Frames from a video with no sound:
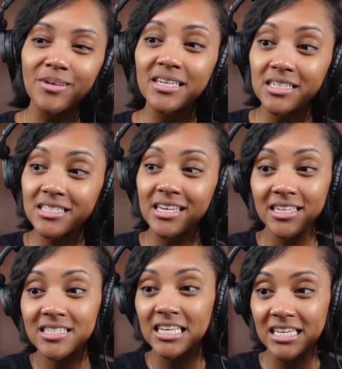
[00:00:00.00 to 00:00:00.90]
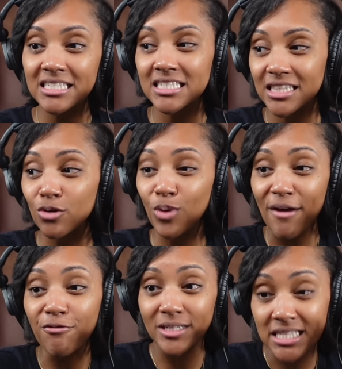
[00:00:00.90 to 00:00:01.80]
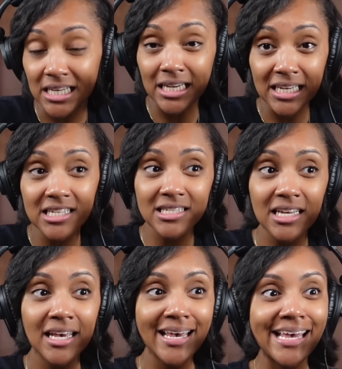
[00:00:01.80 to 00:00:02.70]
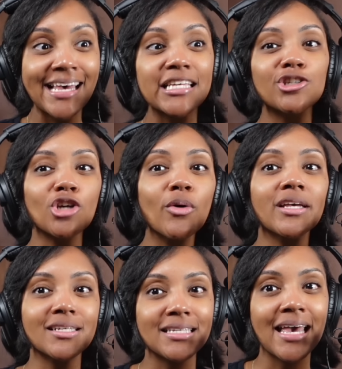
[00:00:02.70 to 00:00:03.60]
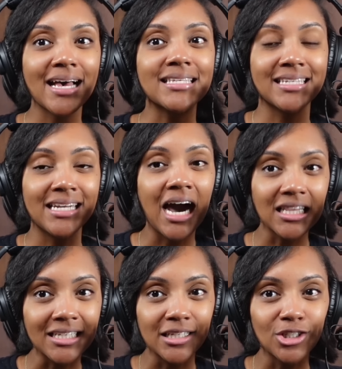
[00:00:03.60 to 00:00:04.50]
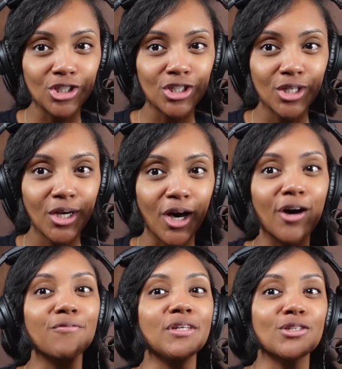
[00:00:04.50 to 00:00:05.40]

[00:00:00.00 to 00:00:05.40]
He's he's he's the referencing. He's showing us he has knowledge of this